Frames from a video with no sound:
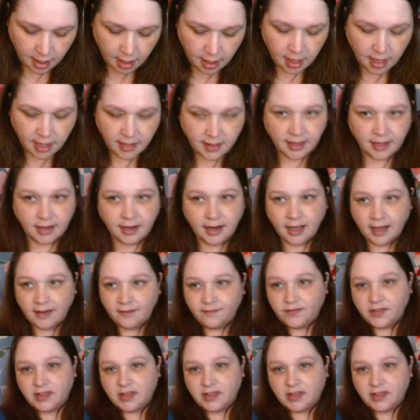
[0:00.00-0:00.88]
I then have